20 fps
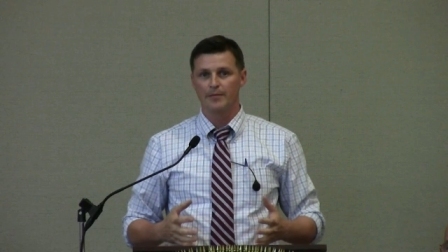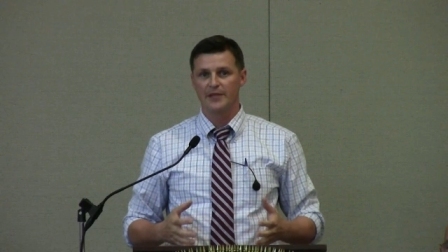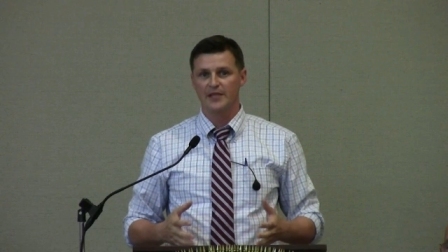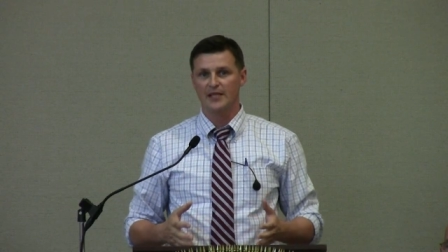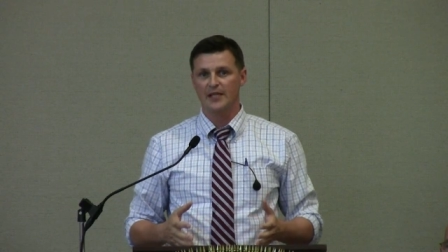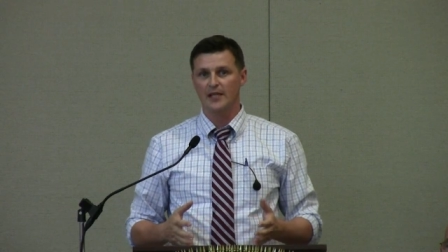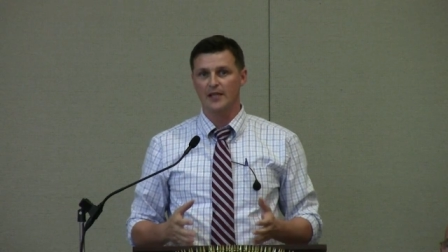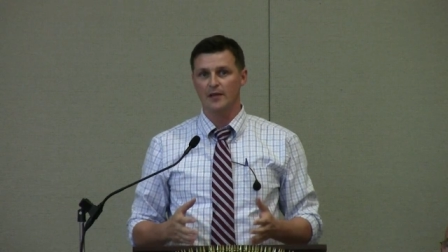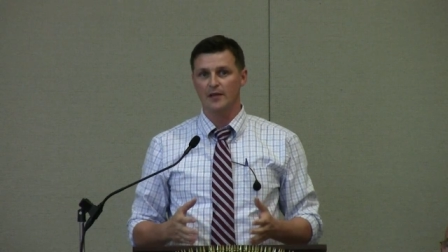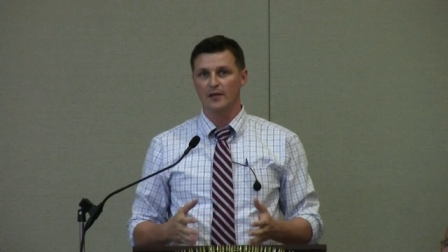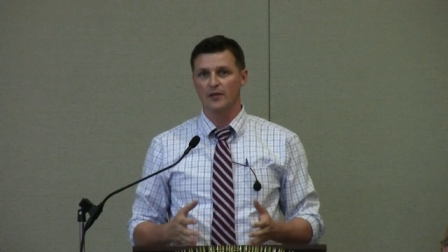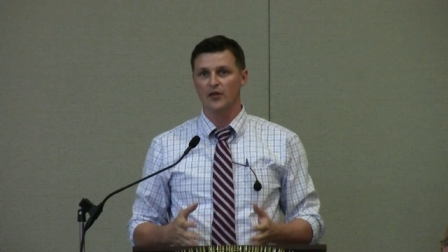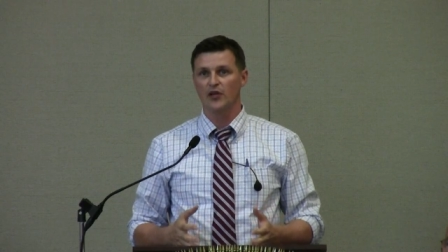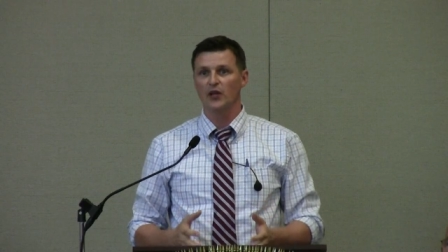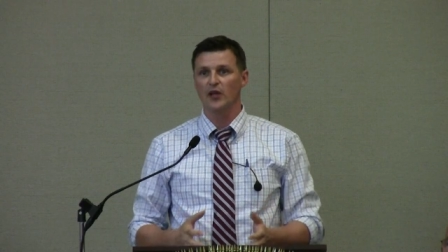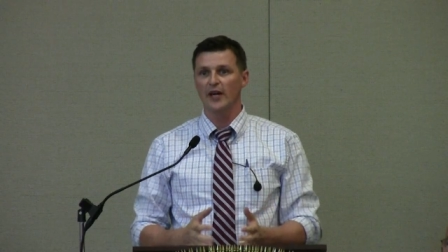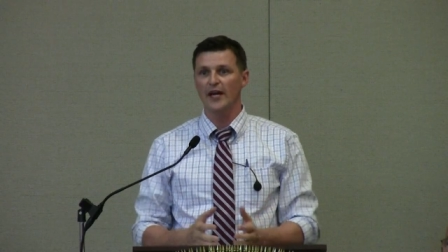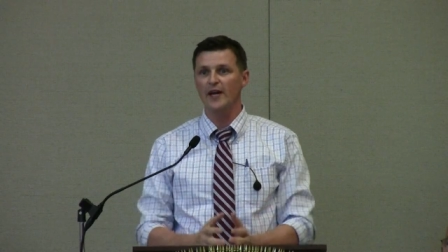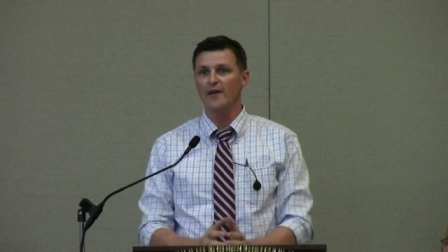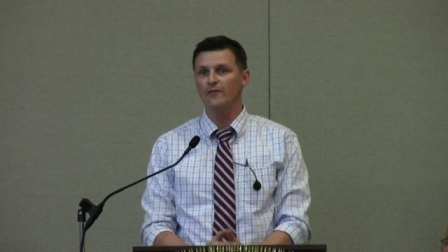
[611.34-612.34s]
But see, the
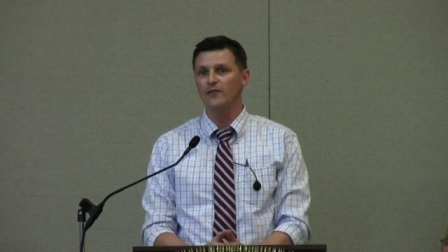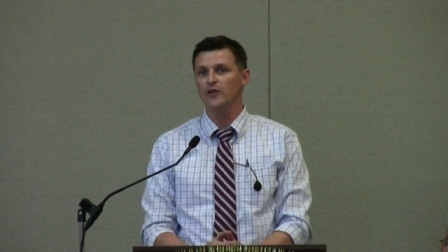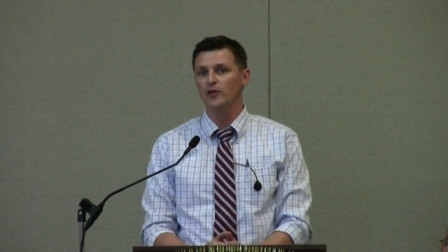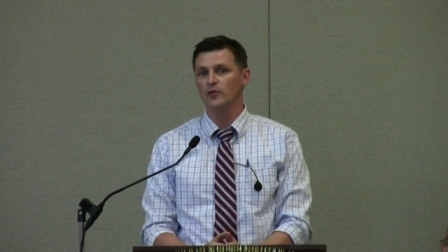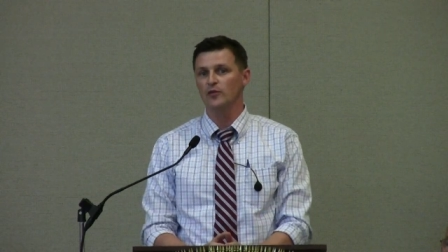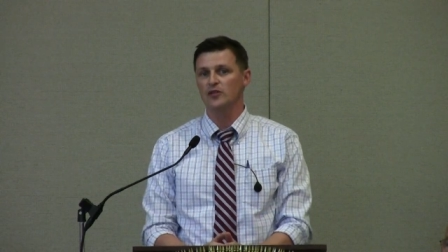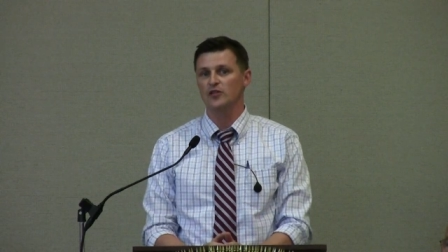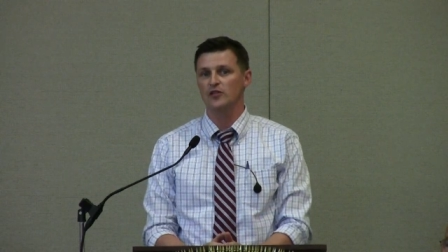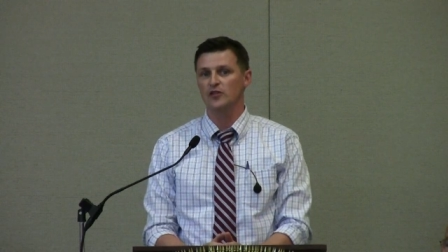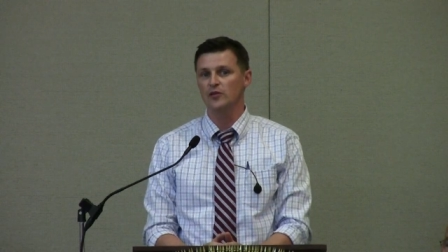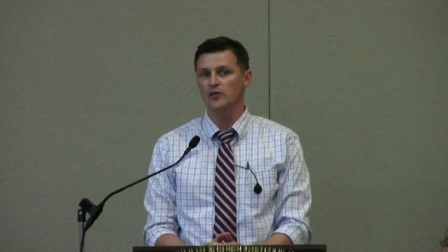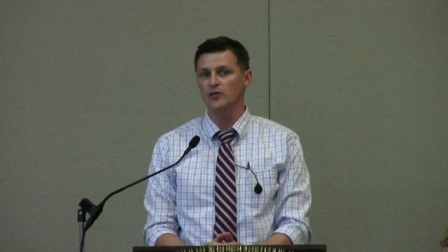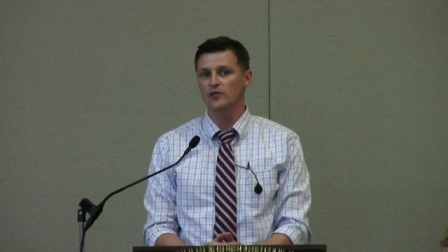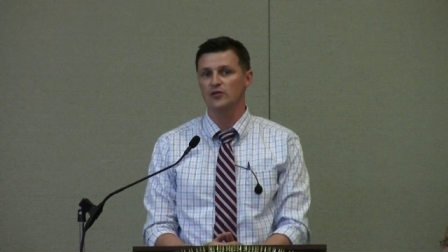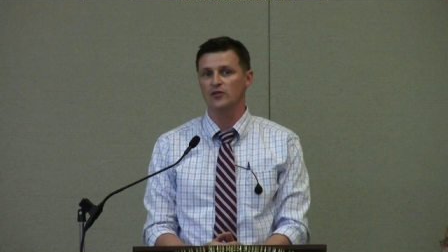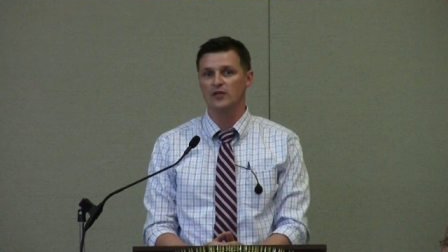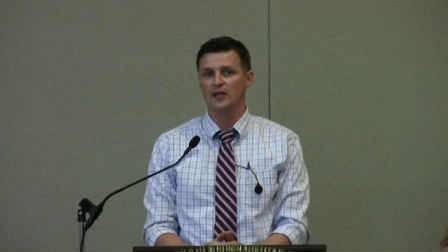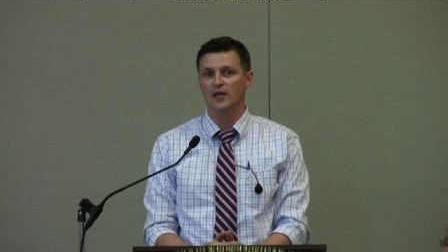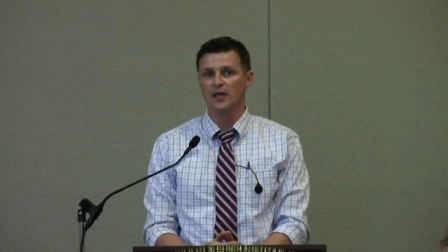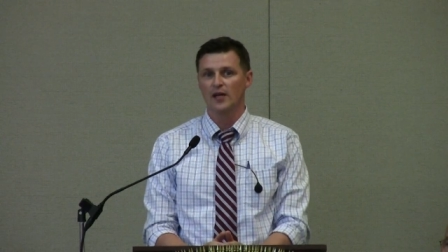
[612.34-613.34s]
landfill was
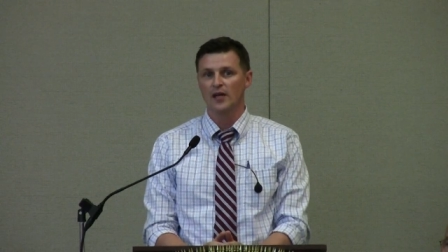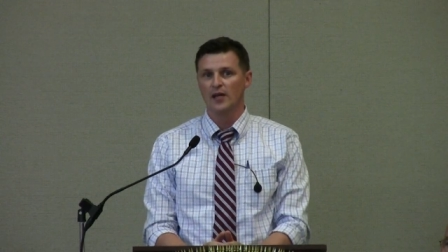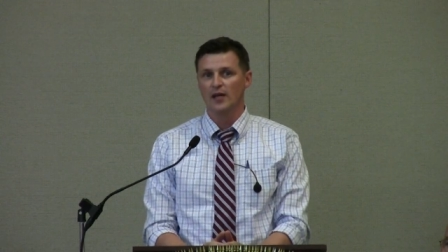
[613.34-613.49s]
used